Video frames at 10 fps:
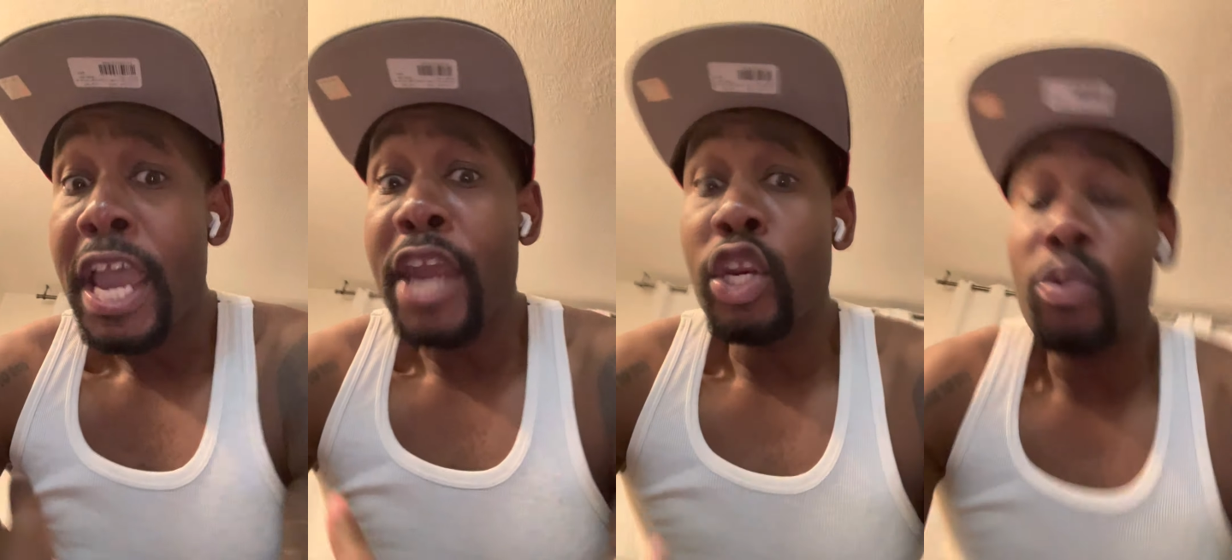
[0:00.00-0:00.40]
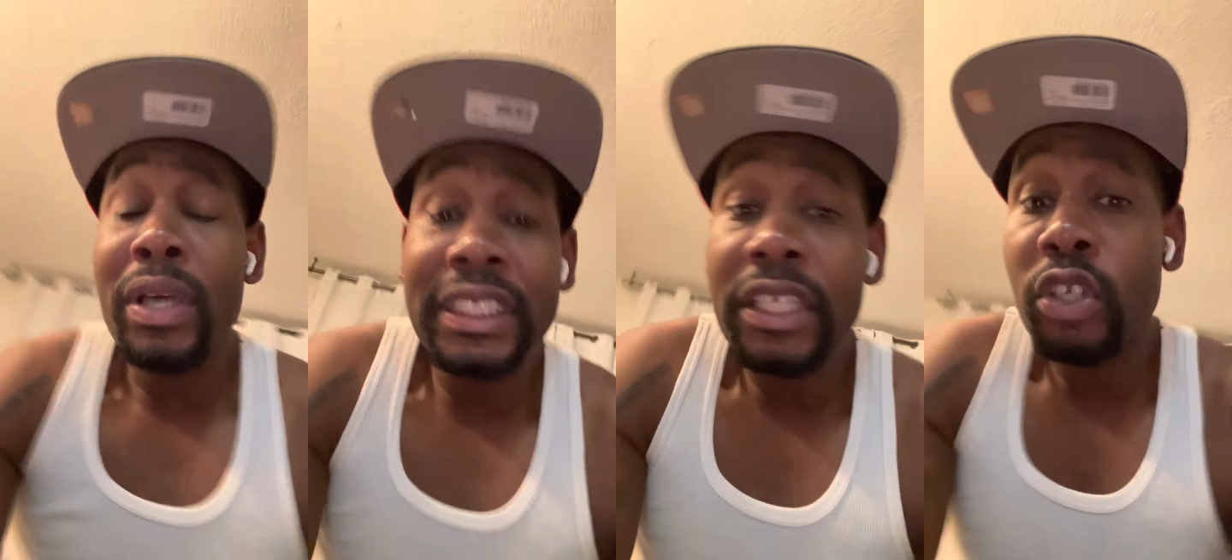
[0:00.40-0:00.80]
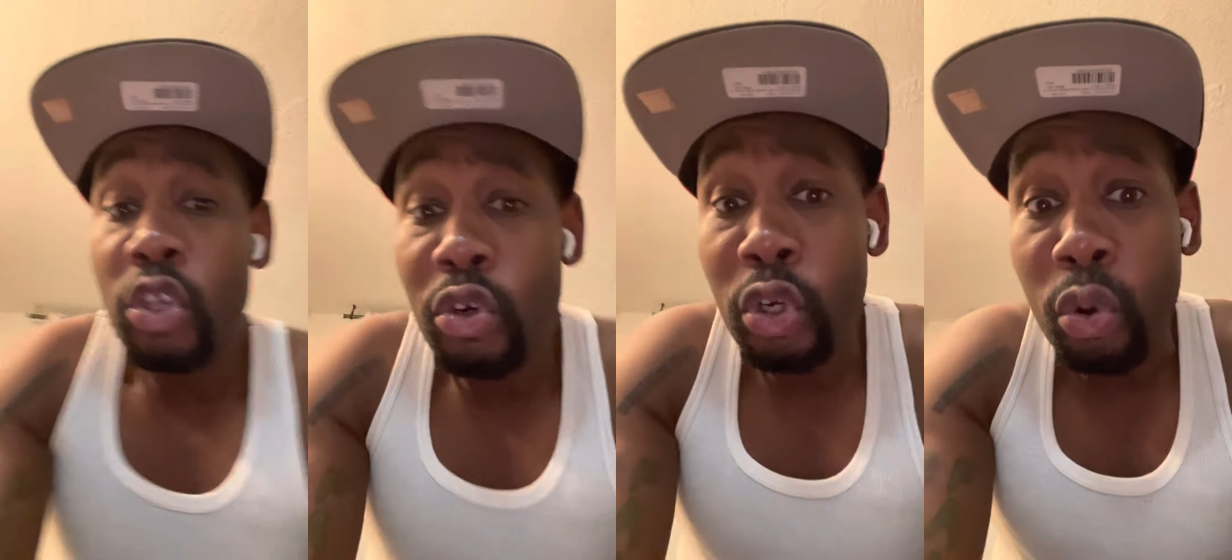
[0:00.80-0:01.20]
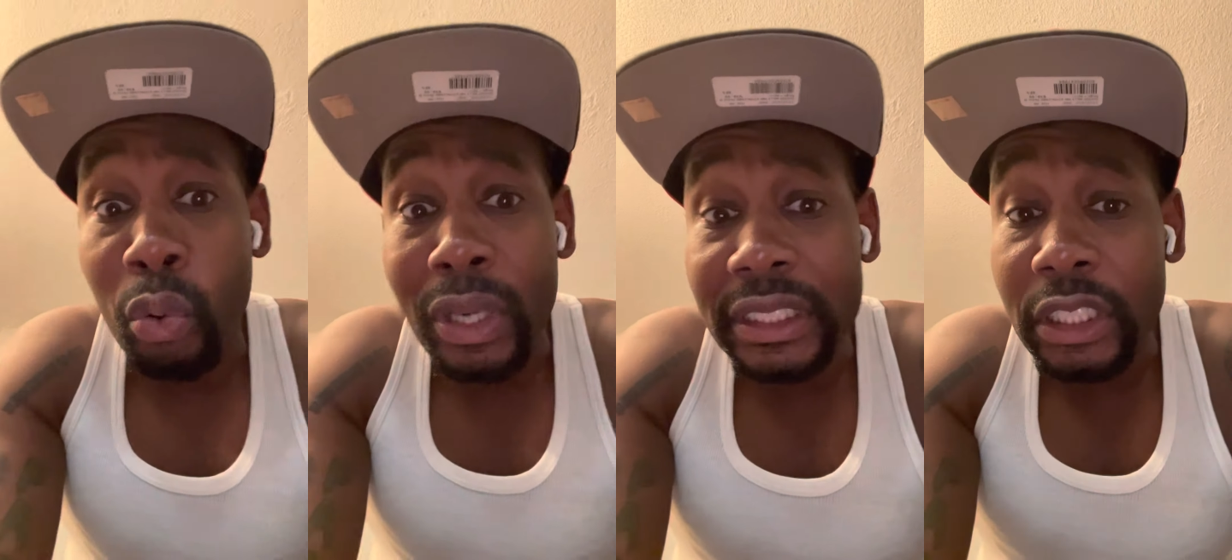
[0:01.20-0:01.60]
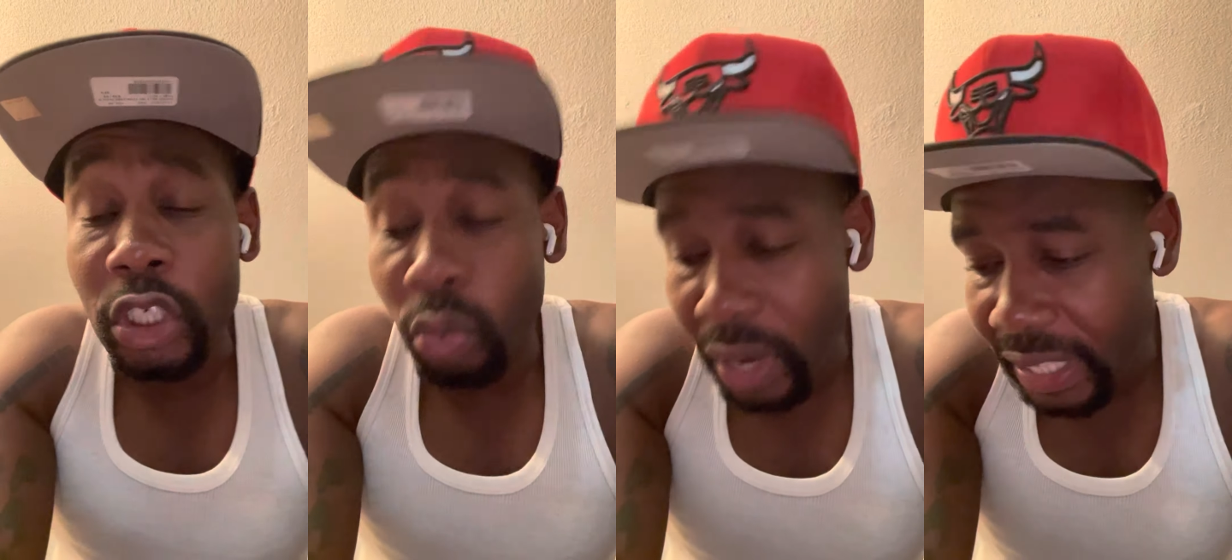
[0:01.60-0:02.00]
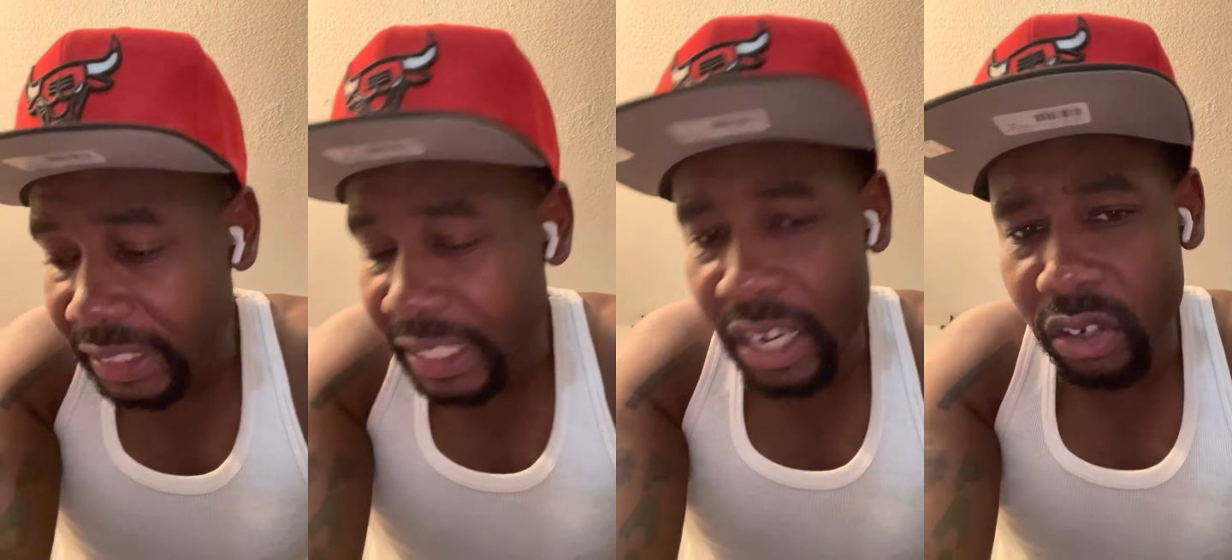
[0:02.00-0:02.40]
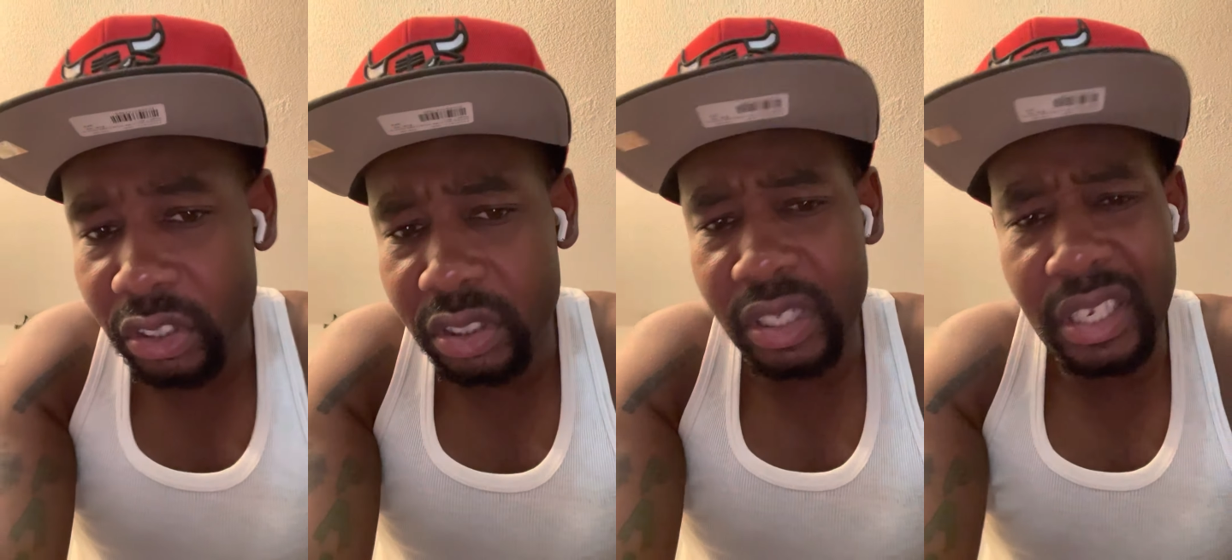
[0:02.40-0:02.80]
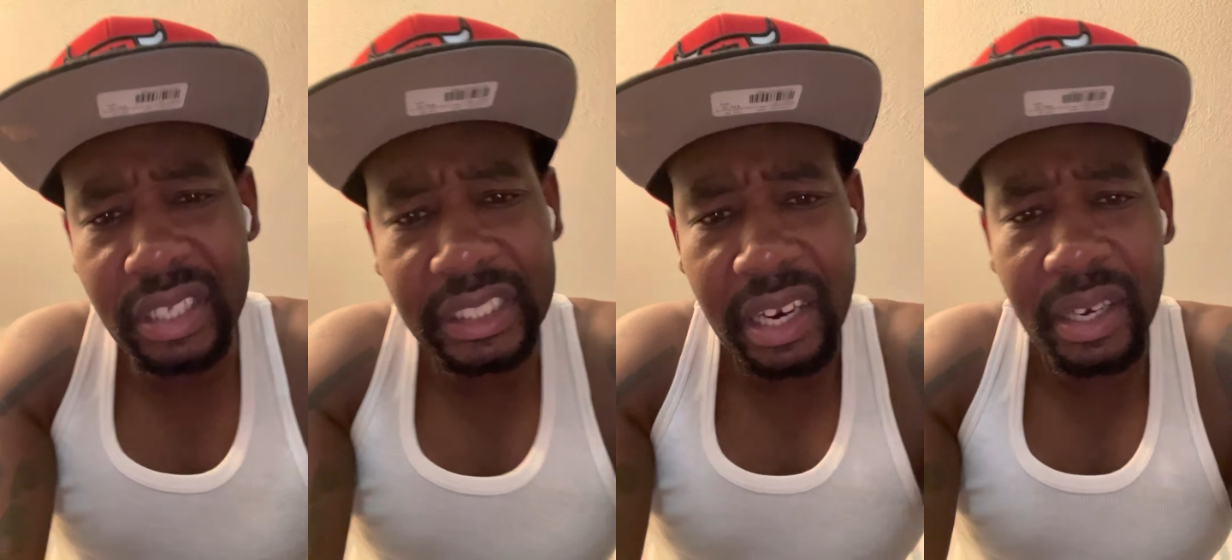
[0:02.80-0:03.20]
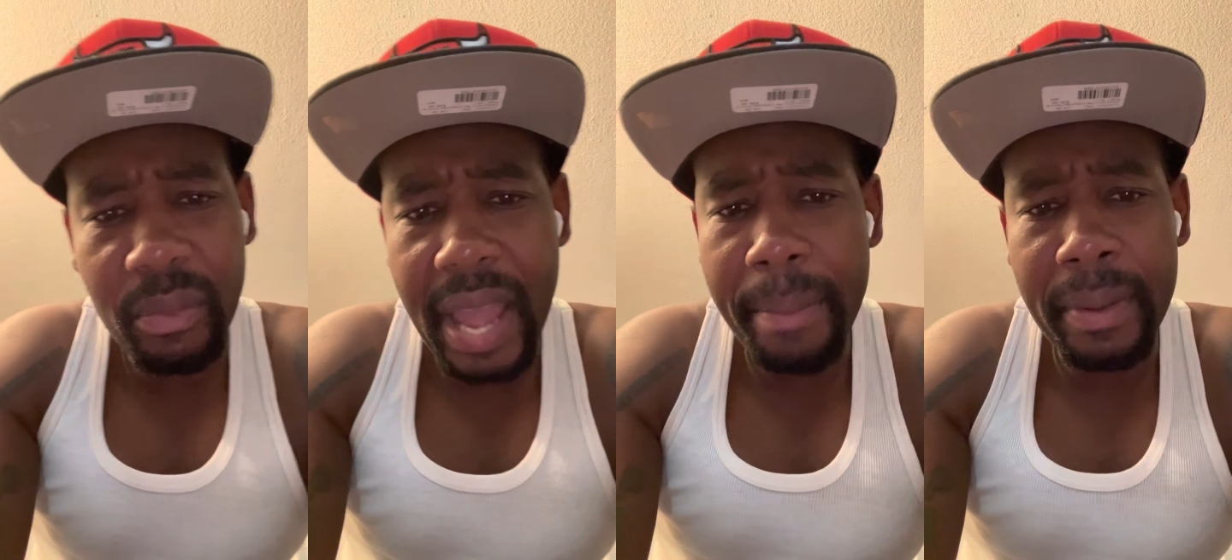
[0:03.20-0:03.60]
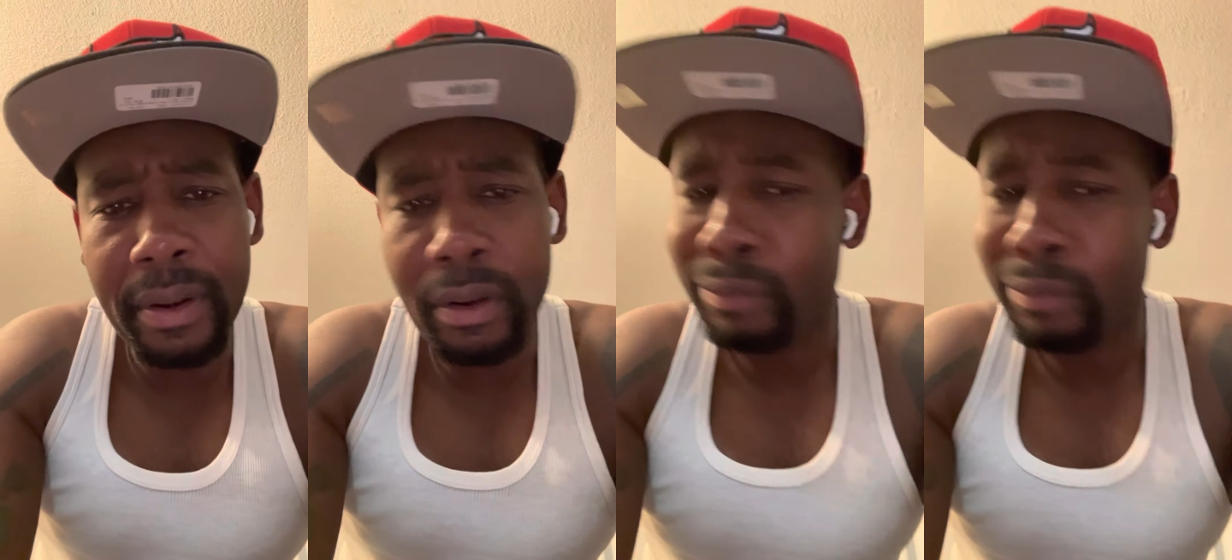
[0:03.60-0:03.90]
and you run to the you you run to you're running to the elders and you're telling them what happened,